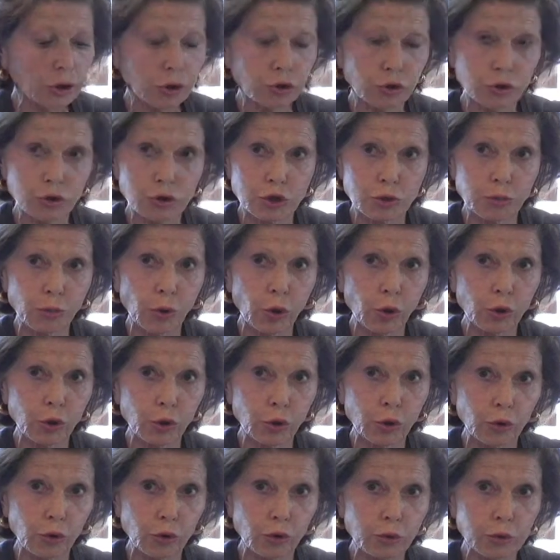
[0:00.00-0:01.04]
into small
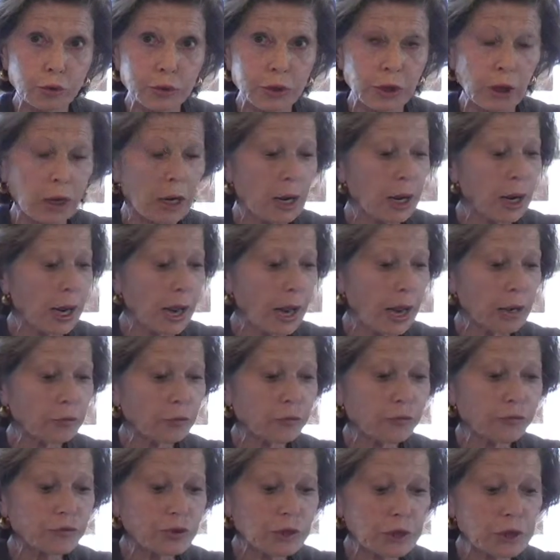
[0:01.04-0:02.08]
cubes, and
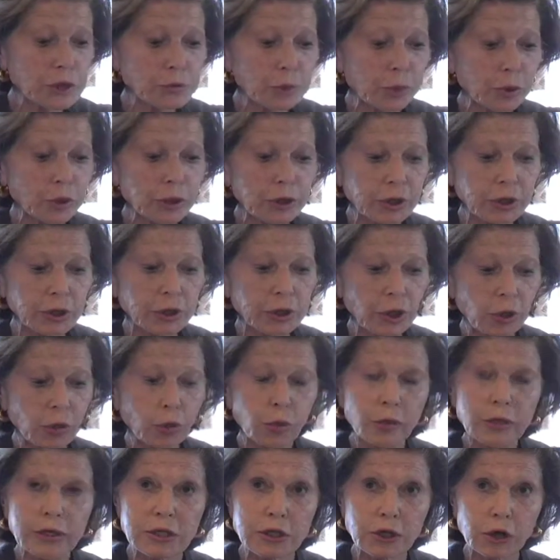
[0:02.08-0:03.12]
we've just put it in a
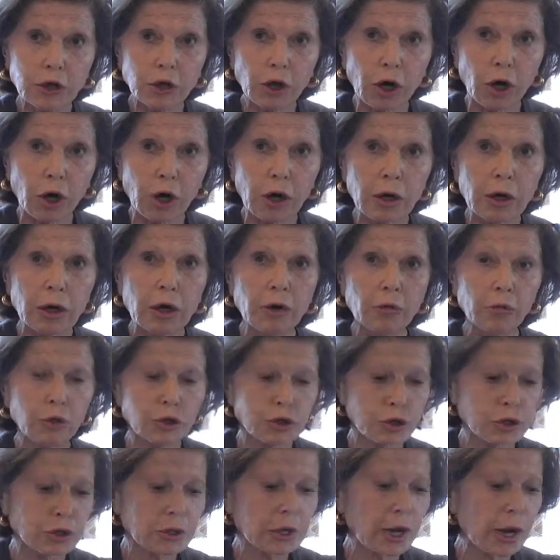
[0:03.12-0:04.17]
Cuisinart,
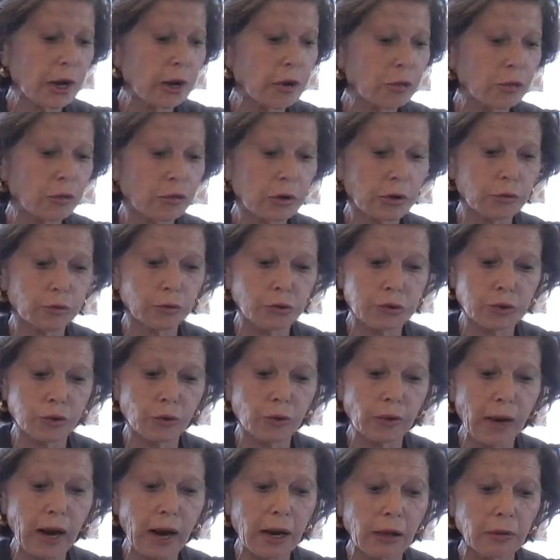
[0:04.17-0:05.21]
which is how it was
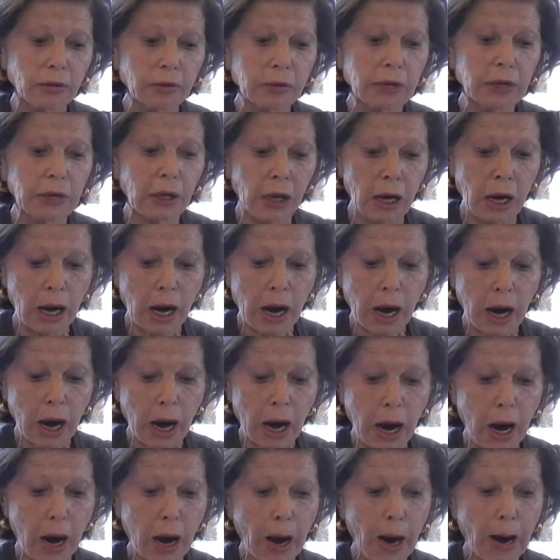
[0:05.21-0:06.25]
ground,
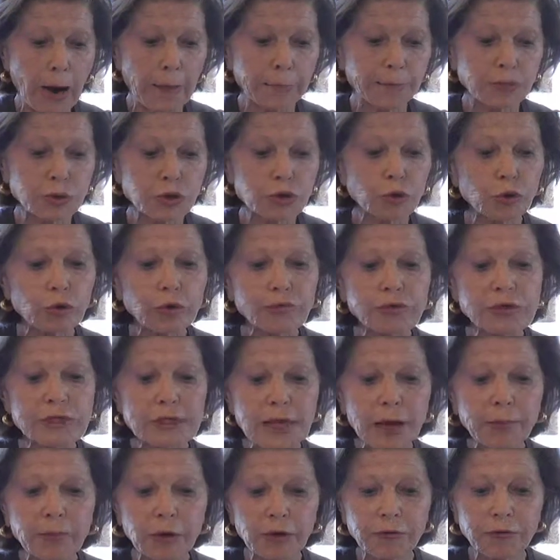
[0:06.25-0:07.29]
sort of
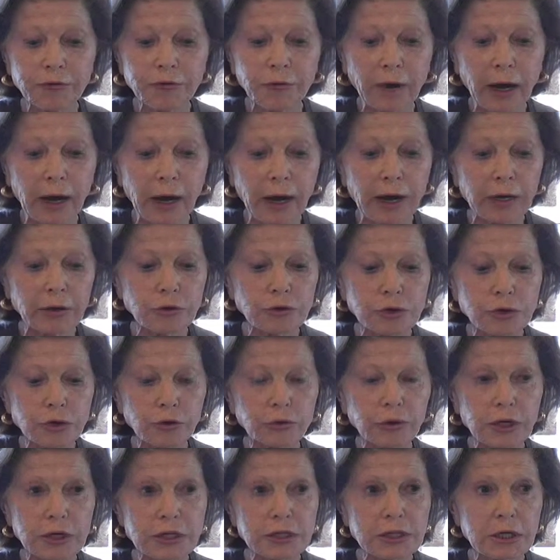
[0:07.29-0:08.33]
semi-fine, so
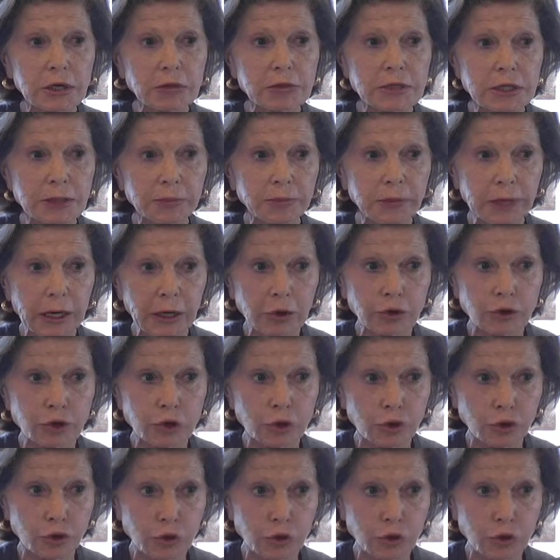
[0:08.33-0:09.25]
there's still some texture